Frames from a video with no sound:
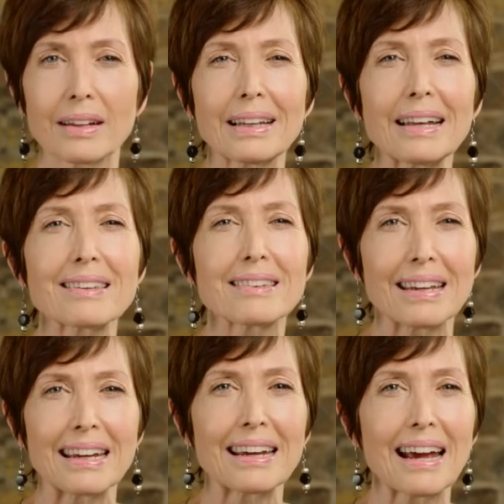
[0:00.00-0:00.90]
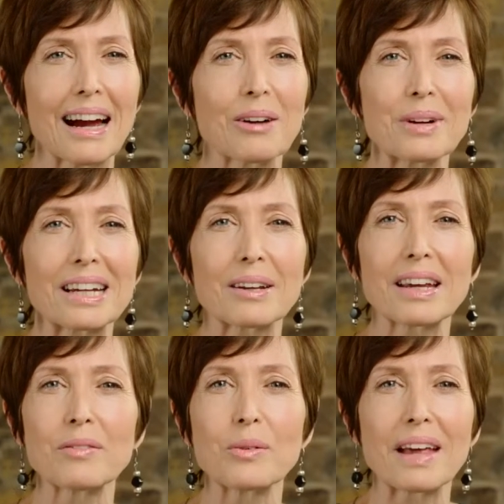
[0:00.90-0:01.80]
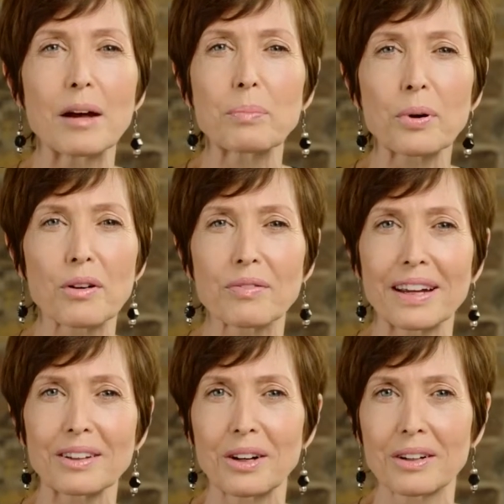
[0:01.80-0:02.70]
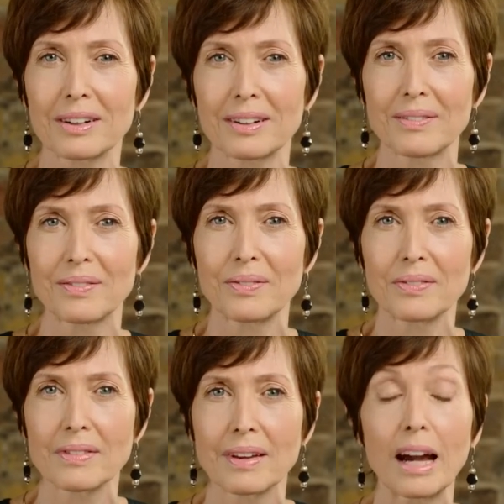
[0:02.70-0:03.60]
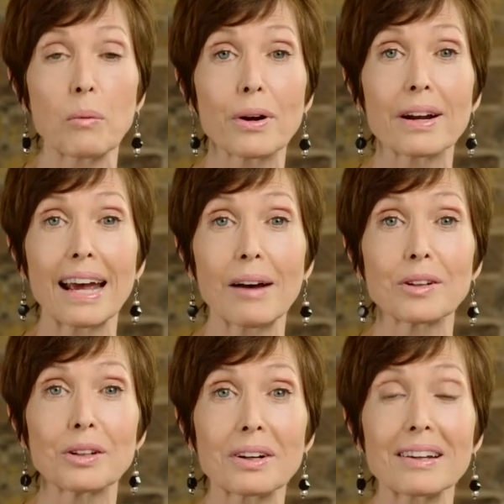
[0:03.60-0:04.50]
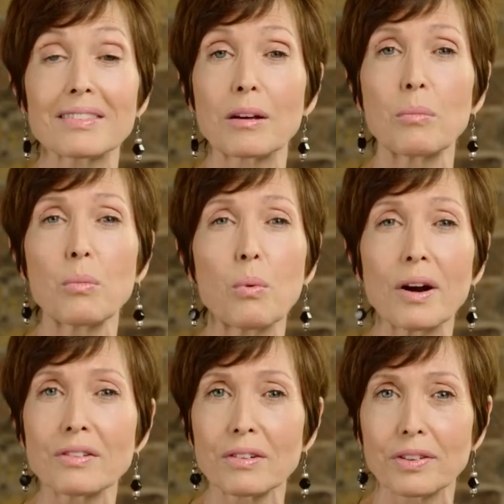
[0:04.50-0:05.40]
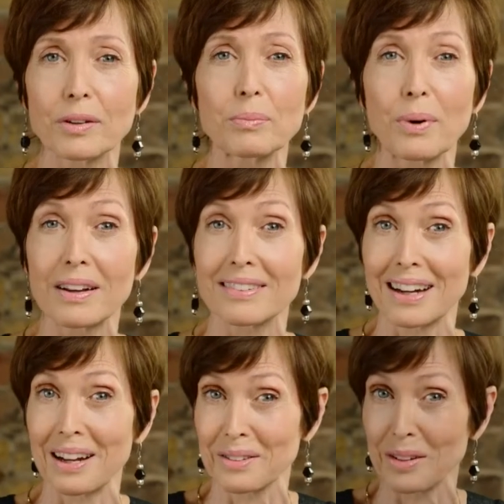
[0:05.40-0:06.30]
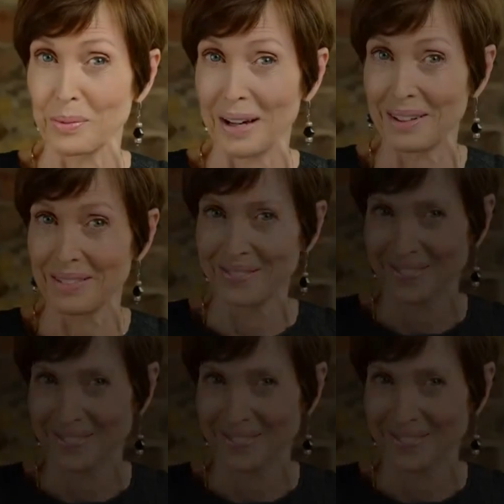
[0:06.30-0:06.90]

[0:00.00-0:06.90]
Let's see how we can give you that perfect look. And we're going to have a look at some wonderful bra styles as well.